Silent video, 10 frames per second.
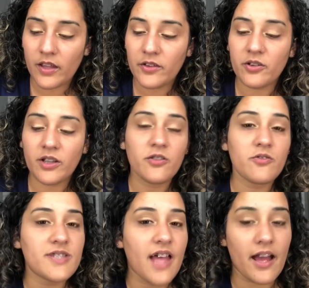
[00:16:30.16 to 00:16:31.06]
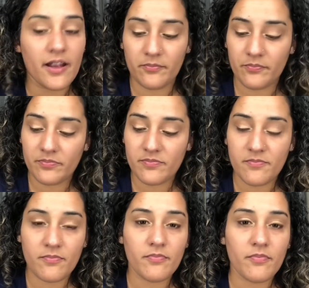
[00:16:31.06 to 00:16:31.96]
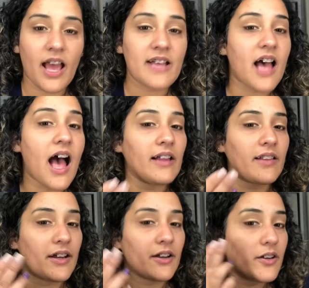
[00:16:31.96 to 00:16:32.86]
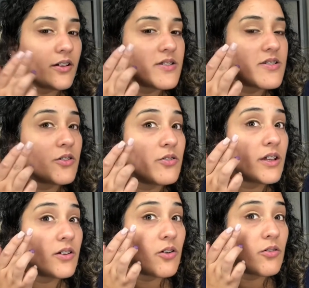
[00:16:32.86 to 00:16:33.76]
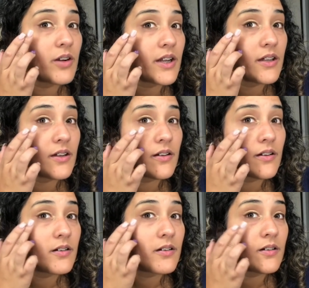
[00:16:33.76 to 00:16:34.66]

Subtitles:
And you can use that as a highlighter. So you can go right here.